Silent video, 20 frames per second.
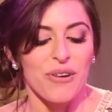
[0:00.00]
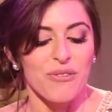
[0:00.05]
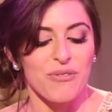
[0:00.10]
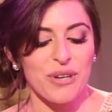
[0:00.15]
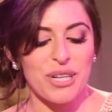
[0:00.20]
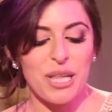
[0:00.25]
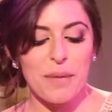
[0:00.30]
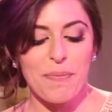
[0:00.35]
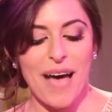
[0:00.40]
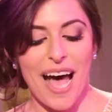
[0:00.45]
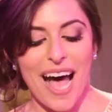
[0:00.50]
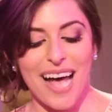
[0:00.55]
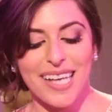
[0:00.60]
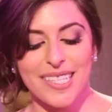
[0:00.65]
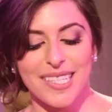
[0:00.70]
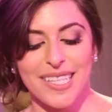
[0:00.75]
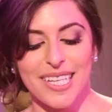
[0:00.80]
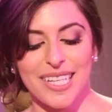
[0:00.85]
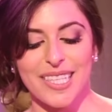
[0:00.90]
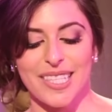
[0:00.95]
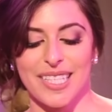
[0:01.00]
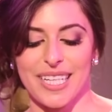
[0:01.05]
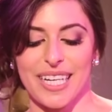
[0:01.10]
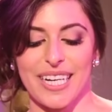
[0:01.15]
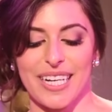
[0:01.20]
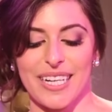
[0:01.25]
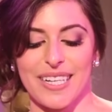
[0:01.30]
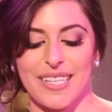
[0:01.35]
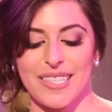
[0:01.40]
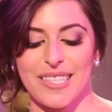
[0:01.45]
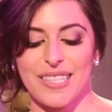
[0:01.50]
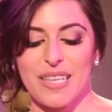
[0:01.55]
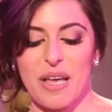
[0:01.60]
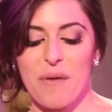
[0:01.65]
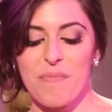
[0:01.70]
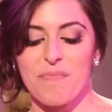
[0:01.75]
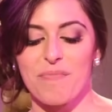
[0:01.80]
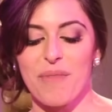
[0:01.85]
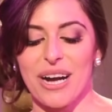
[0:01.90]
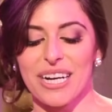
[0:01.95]
For the past 6 years,
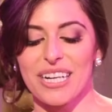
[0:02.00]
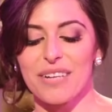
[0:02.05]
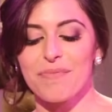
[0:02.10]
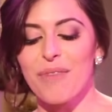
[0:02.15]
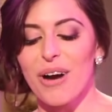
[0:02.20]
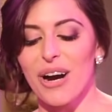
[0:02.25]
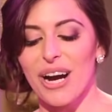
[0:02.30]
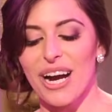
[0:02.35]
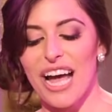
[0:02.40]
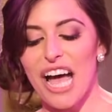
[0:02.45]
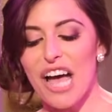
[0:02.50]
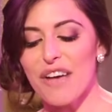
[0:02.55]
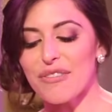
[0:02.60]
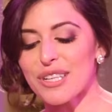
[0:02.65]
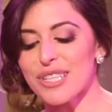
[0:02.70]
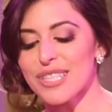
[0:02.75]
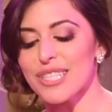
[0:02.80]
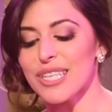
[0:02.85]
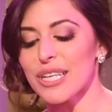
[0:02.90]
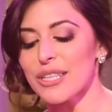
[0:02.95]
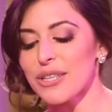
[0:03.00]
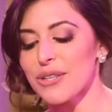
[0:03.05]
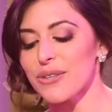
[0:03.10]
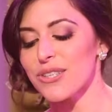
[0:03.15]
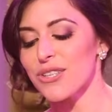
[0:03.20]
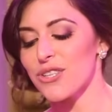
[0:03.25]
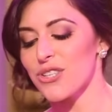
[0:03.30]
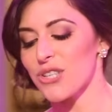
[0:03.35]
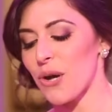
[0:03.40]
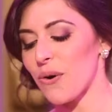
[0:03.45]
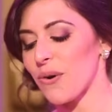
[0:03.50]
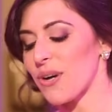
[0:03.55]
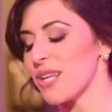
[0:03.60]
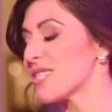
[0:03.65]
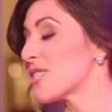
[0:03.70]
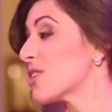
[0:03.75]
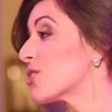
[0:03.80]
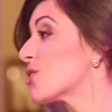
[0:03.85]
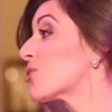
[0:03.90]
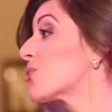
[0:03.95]
Mark and Mara have continued to show
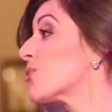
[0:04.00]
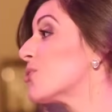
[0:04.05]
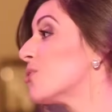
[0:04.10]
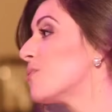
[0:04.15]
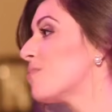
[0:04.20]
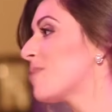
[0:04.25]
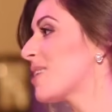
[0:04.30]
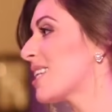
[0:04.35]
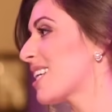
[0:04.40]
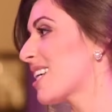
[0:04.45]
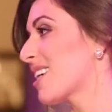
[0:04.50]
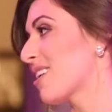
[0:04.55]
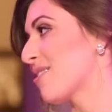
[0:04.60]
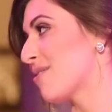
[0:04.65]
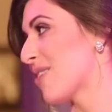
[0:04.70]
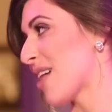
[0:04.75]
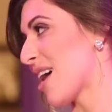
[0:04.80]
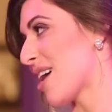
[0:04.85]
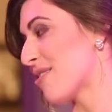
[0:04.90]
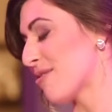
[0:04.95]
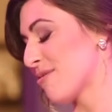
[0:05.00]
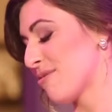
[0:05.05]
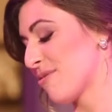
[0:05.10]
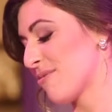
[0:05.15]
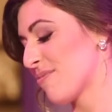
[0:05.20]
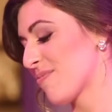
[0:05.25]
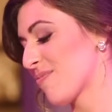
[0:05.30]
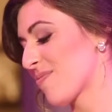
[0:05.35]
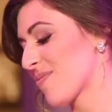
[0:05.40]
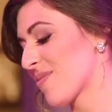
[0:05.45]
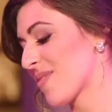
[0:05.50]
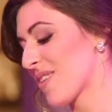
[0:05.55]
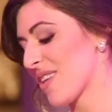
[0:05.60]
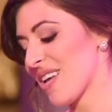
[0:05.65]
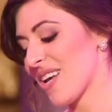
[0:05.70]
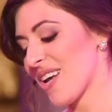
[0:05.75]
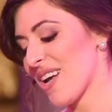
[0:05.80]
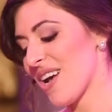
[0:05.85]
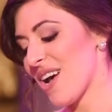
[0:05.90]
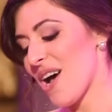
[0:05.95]
us the true meaning of love.
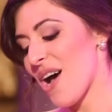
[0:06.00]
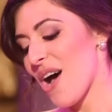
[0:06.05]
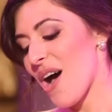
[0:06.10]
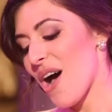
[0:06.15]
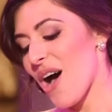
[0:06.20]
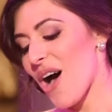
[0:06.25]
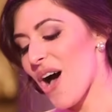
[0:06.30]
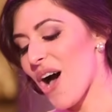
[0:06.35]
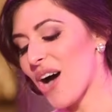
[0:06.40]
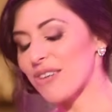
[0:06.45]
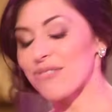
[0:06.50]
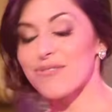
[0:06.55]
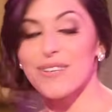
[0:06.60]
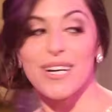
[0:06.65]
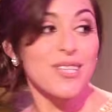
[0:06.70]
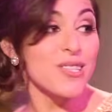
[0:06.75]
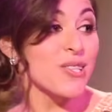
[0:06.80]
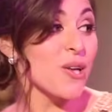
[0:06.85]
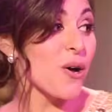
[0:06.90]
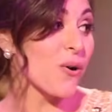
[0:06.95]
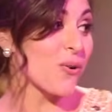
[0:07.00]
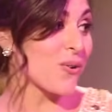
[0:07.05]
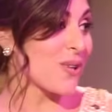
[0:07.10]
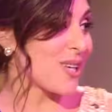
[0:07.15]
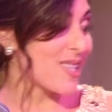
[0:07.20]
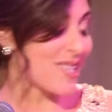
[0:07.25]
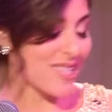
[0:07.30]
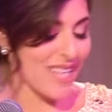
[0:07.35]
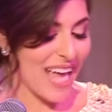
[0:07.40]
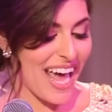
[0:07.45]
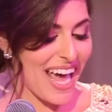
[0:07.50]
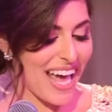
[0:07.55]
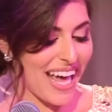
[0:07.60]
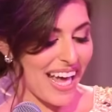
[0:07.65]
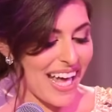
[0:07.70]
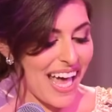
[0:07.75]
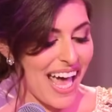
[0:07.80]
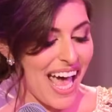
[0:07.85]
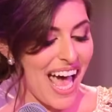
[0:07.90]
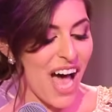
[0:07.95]
Our friends always
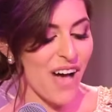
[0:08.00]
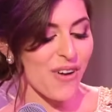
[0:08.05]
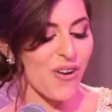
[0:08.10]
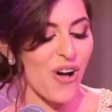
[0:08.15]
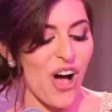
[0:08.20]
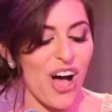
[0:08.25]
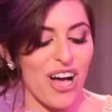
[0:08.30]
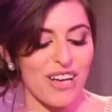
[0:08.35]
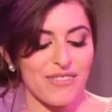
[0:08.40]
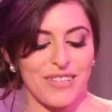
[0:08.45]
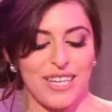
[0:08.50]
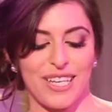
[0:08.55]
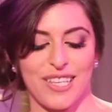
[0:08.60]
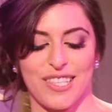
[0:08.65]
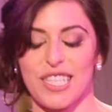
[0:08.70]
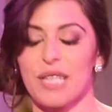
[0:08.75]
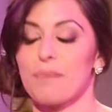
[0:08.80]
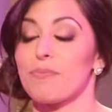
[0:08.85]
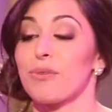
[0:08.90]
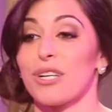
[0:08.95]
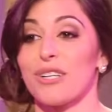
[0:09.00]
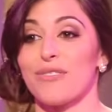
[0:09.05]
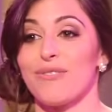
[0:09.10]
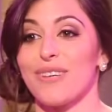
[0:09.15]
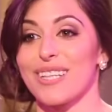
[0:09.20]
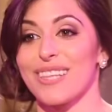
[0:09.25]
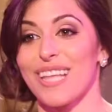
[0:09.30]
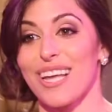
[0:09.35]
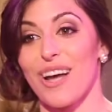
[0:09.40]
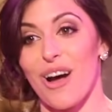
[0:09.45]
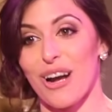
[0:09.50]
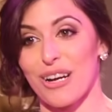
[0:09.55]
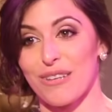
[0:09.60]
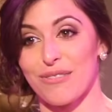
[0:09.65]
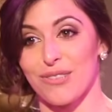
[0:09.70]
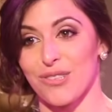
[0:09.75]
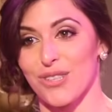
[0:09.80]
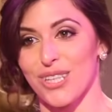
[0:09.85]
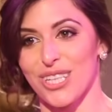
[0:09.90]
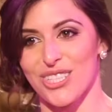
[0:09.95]
say how obviously perfect they are
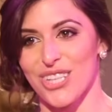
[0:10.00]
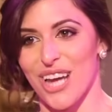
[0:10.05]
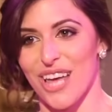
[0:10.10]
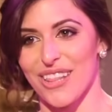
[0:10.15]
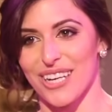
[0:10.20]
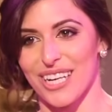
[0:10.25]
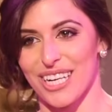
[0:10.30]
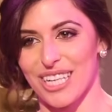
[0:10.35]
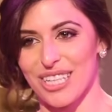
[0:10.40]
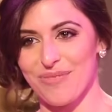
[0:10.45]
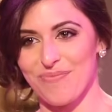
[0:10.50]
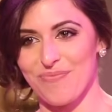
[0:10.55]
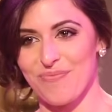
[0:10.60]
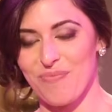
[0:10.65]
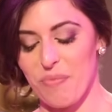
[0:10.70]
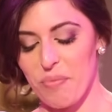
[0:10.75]
for each other.